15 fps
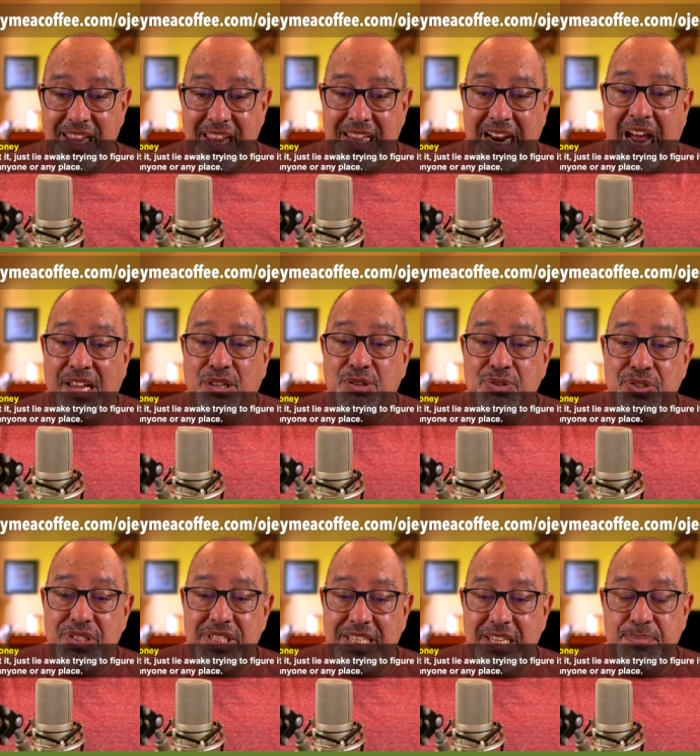and I lose
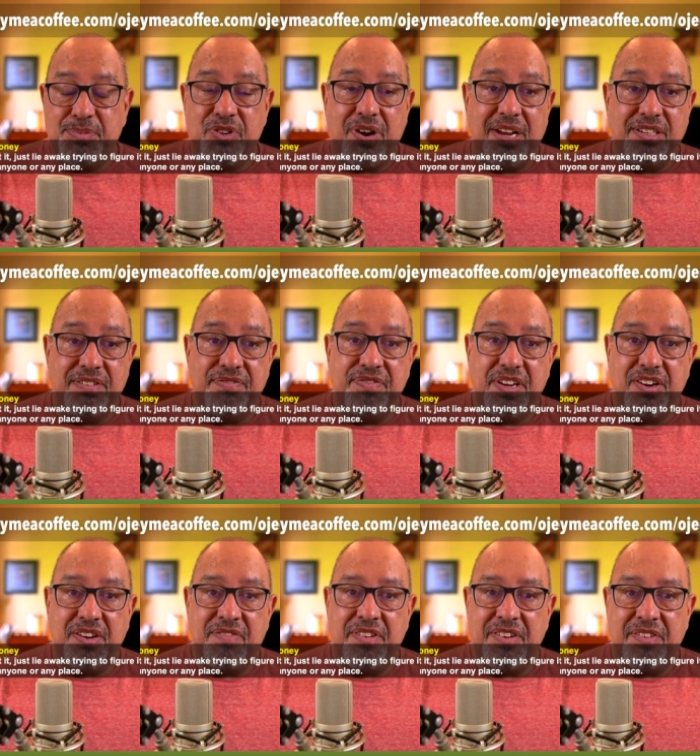sleep trying to
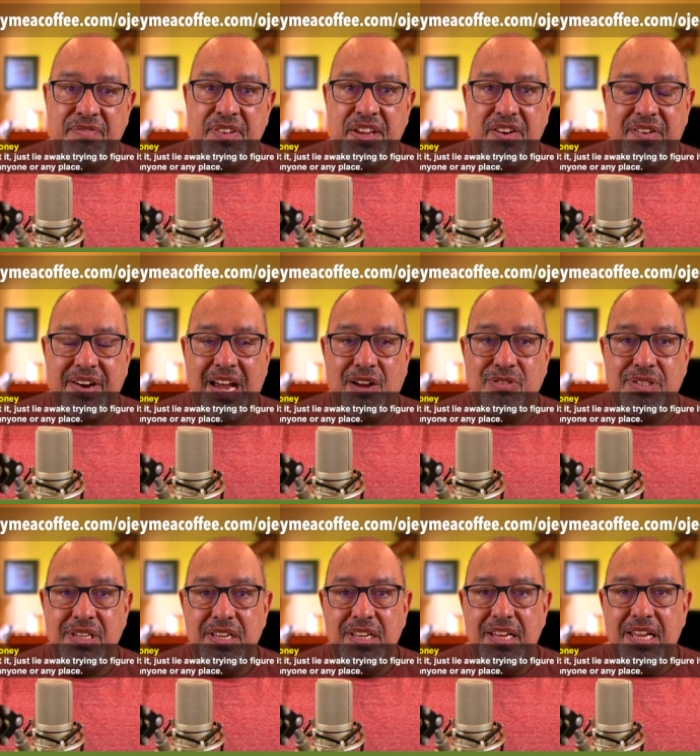figure figure it
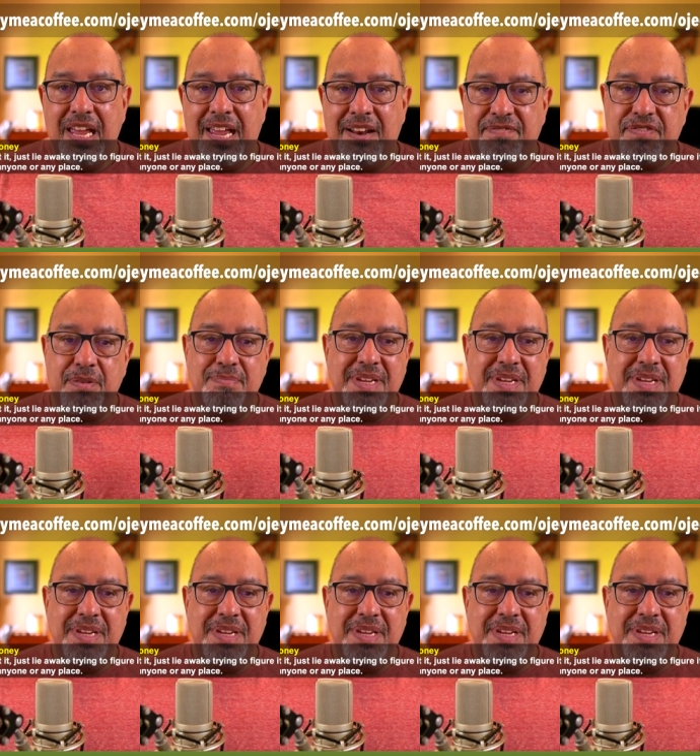out. And for